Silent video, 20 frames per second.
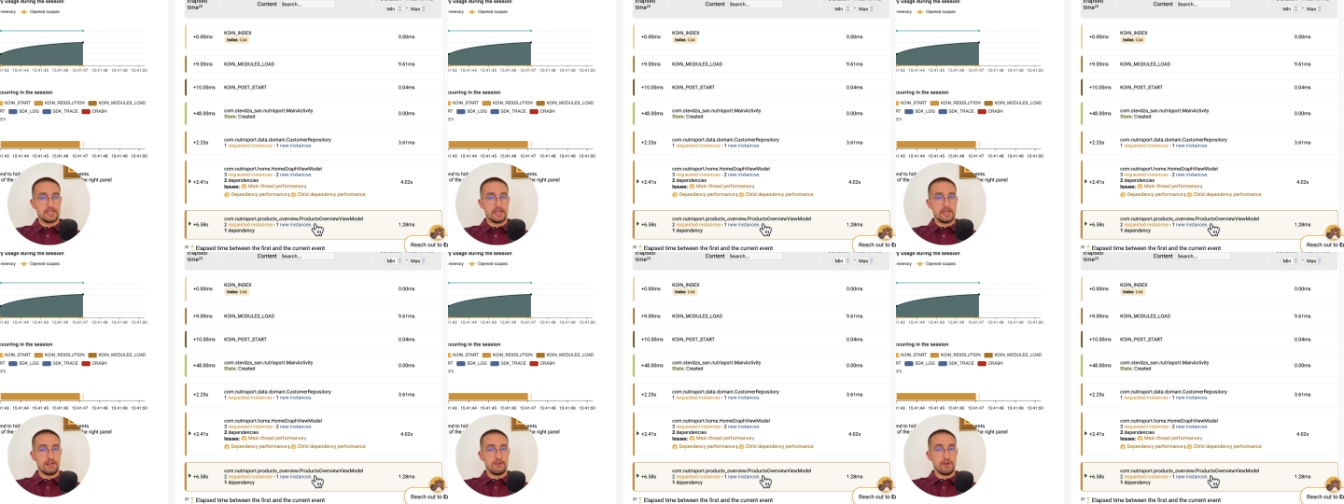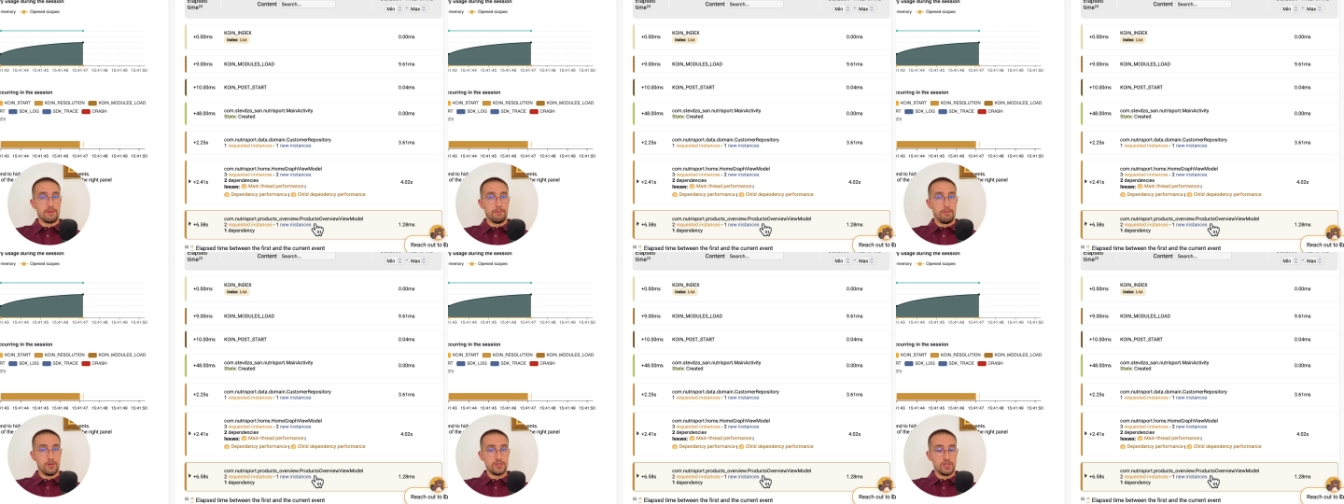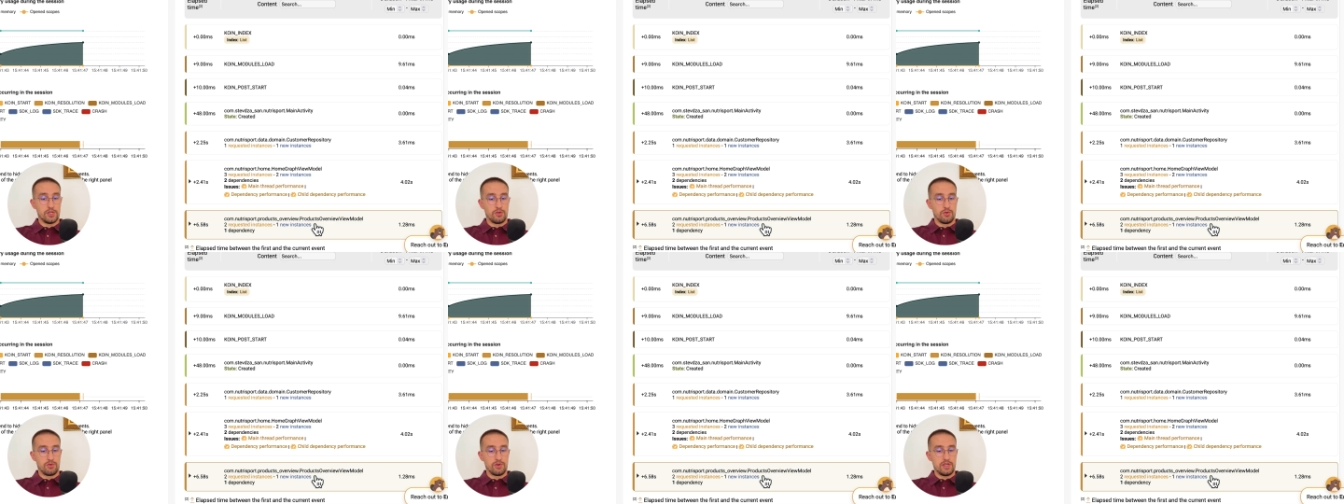
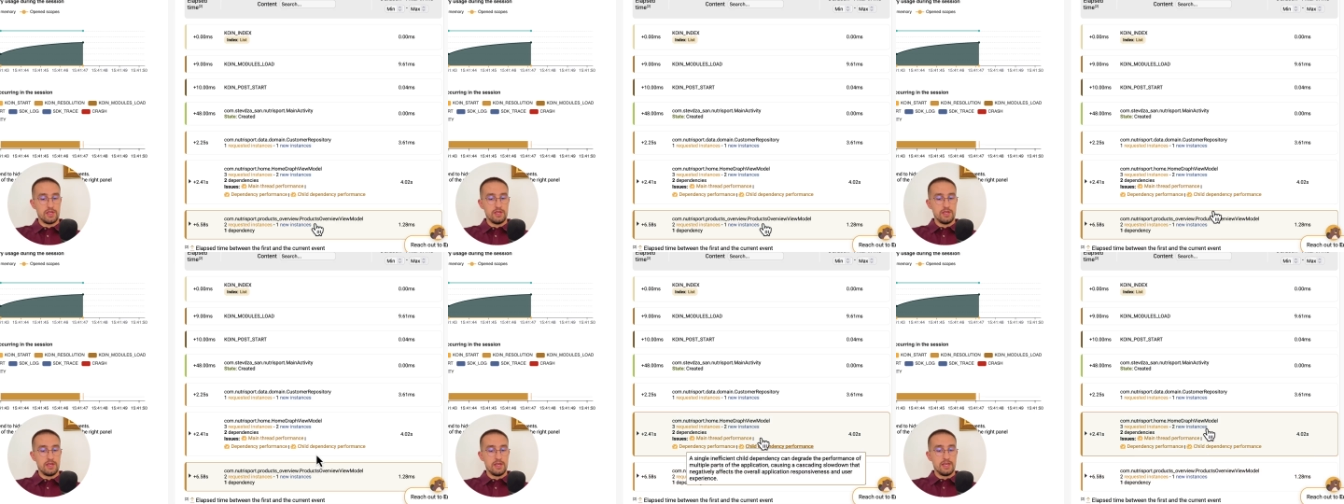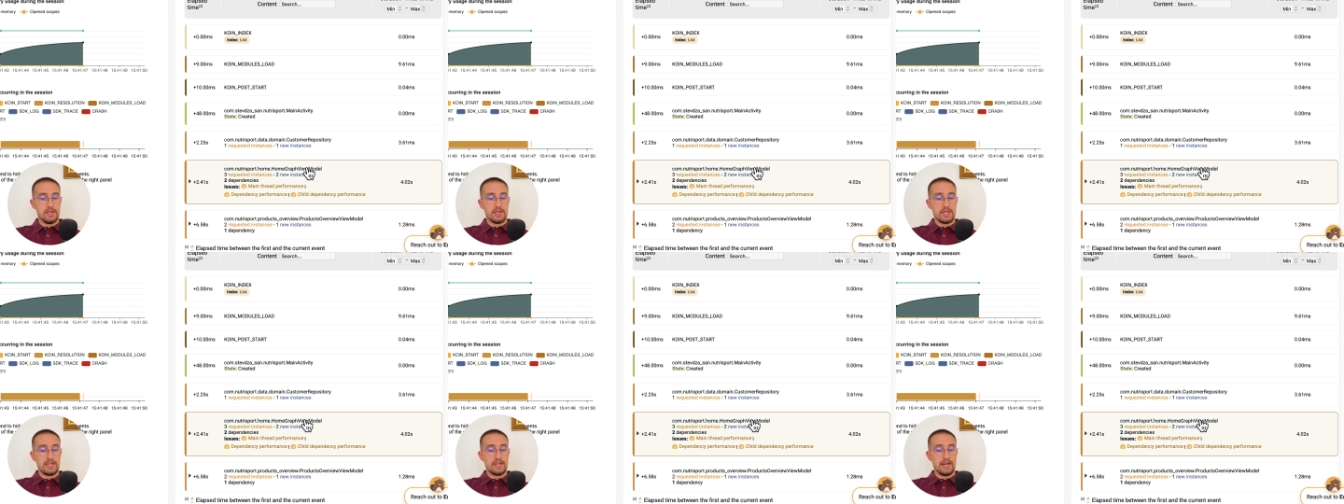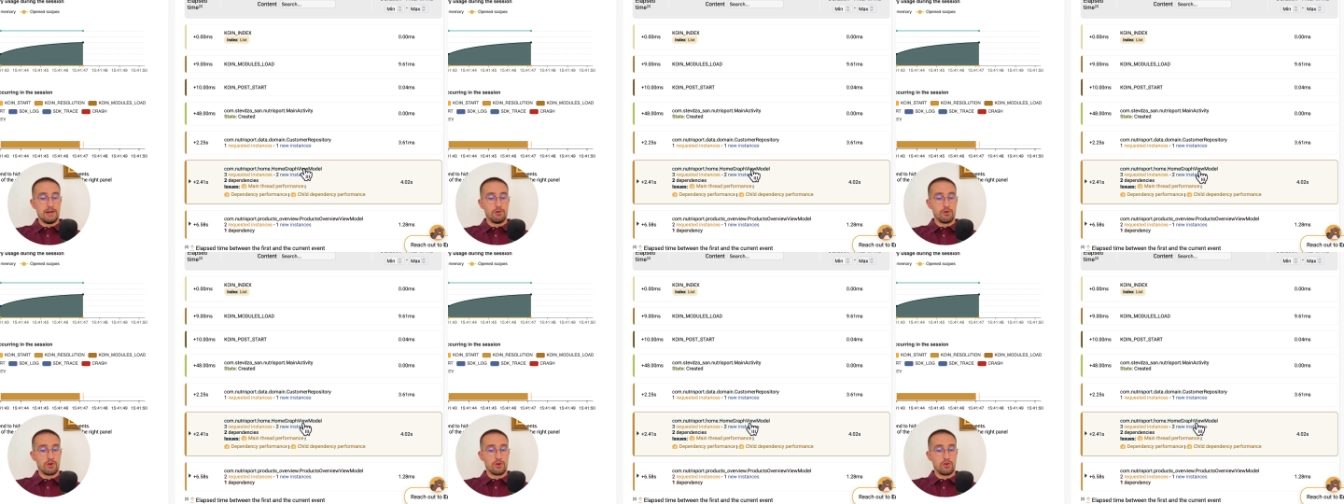repository in
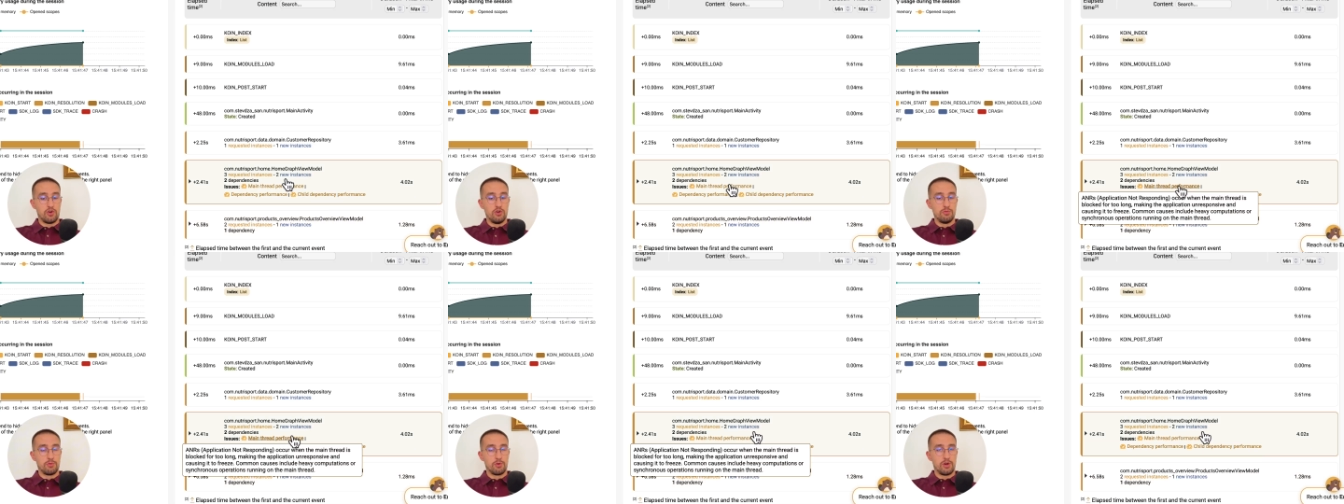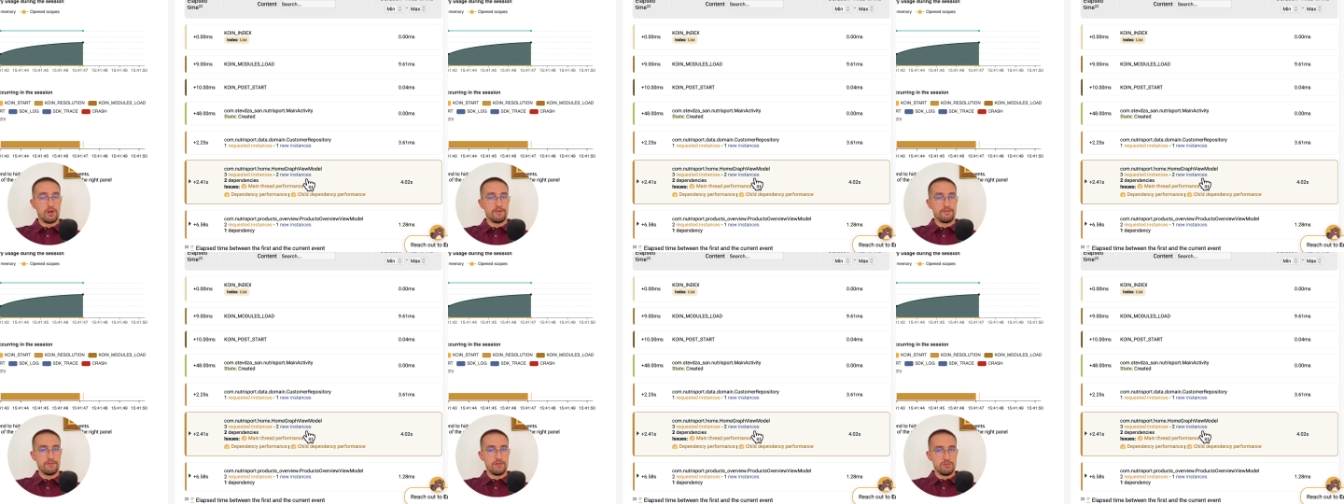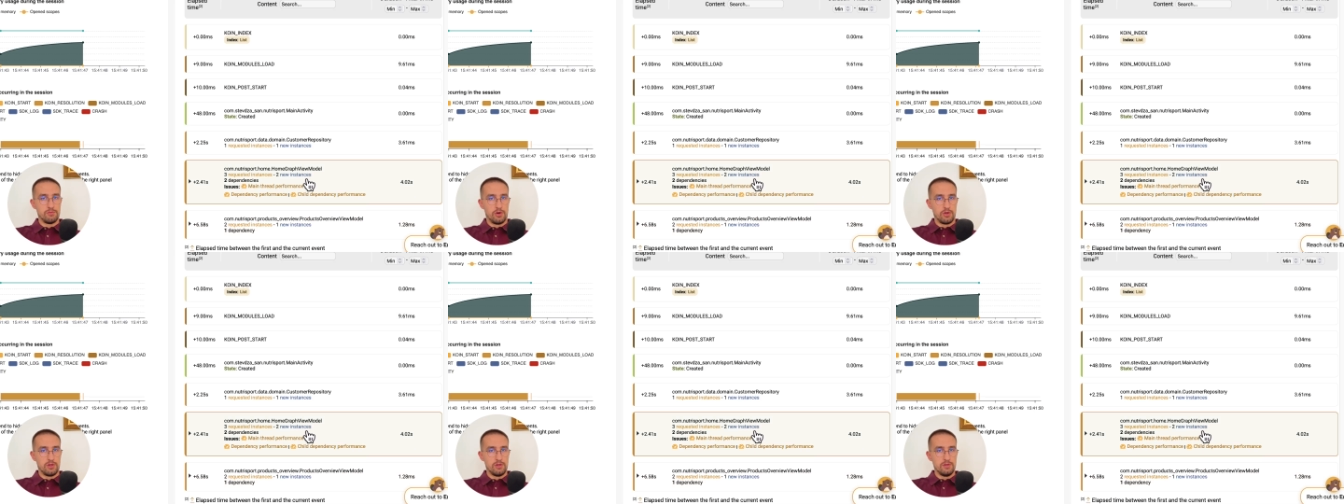our home graph view
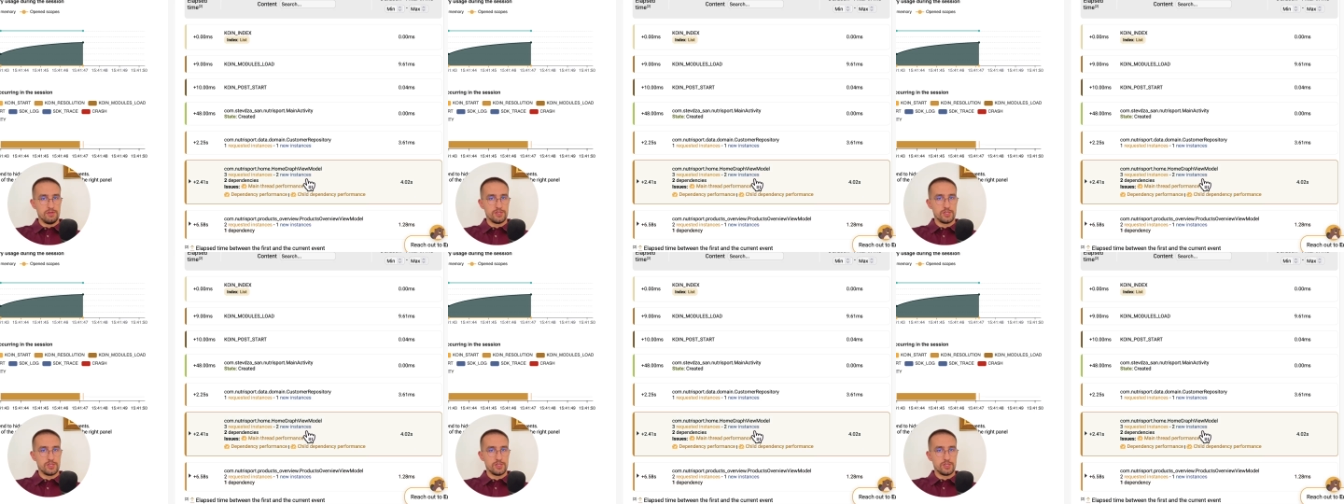model,